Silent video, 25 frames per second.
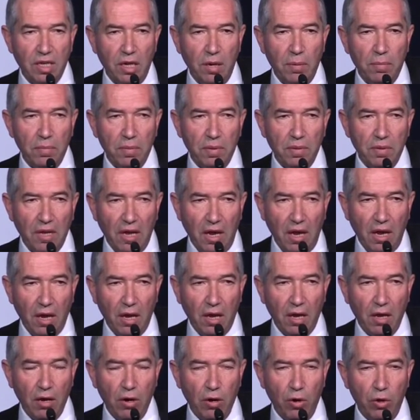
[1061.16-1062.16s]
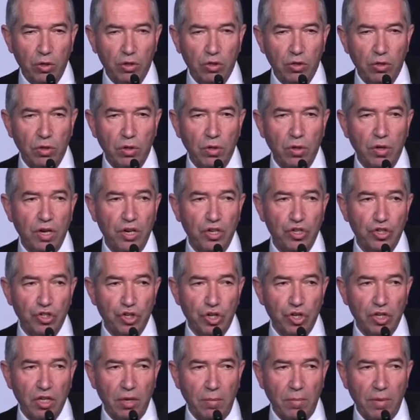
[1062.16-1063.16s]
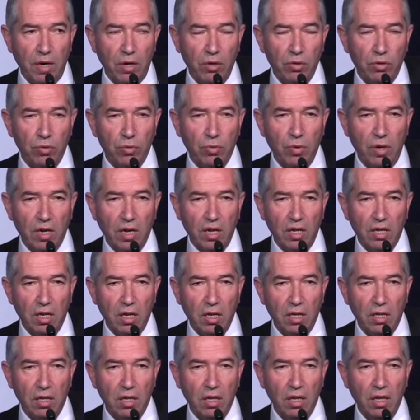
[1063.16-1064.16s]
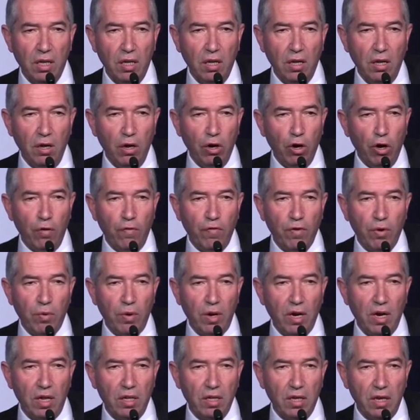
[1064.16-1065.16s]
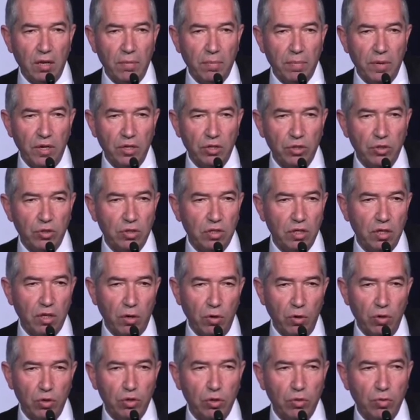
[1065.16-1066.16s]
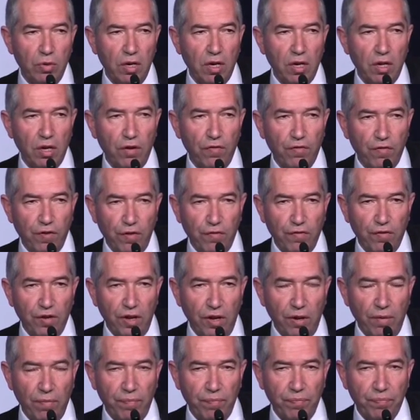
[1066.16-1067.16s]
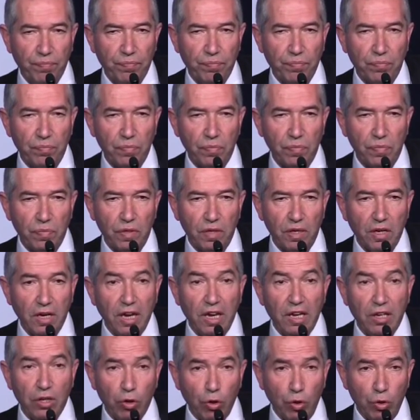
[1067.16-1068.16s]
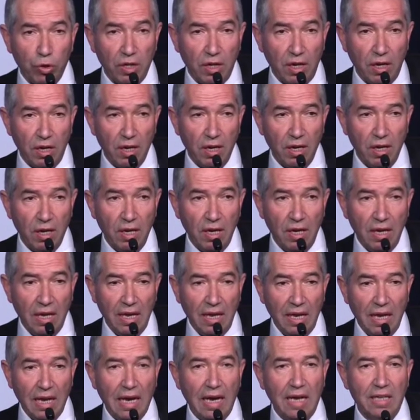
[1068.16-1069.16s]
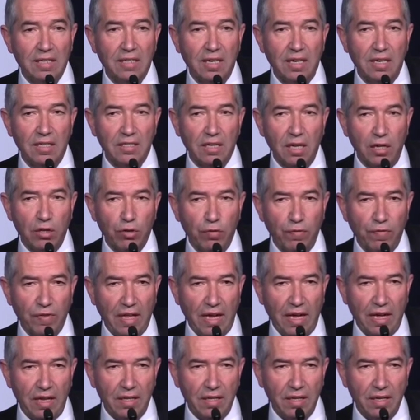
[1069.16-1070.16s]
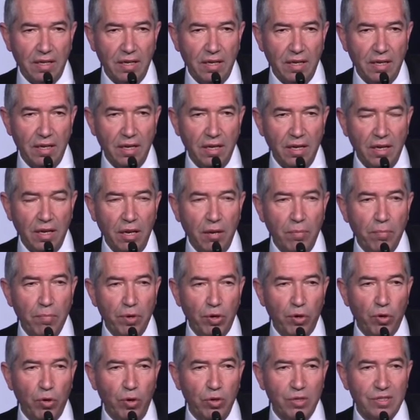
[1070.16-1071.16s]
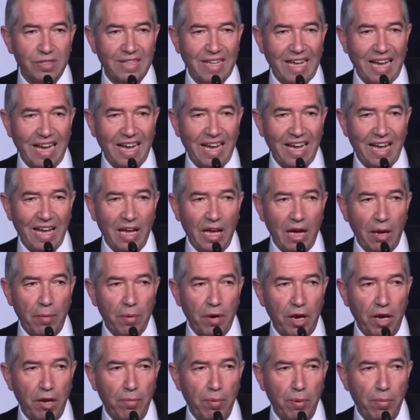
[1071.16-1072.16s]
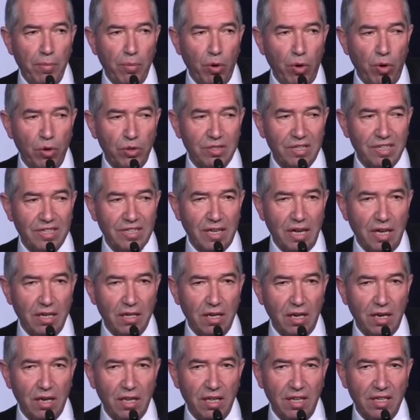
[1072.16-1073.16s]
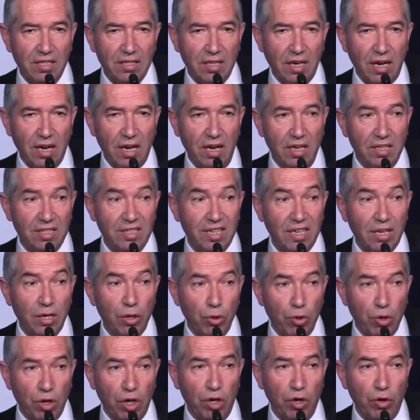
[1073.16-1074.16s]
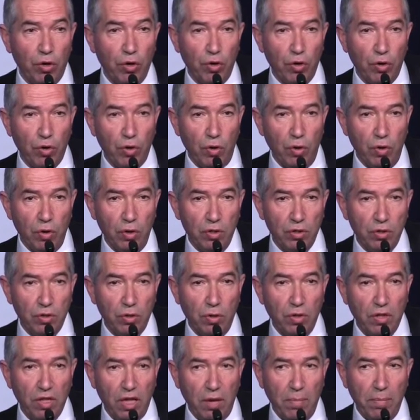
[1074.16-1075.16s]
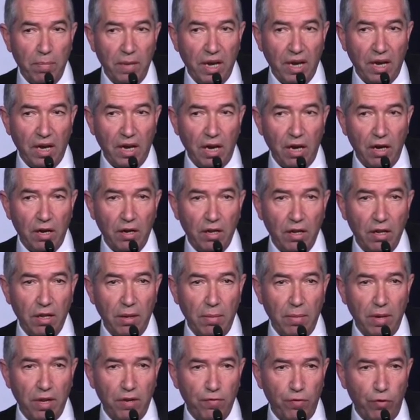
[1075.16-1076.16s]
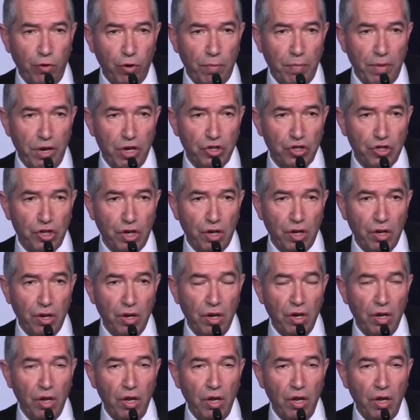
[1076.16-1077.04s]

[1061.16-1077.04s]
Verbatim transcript: Same day, also injured about 100, over 100 persons, close to 150 in total. As a result of that, because the Ibrahim Mosque is under the Israeli security control, so they make and they made formation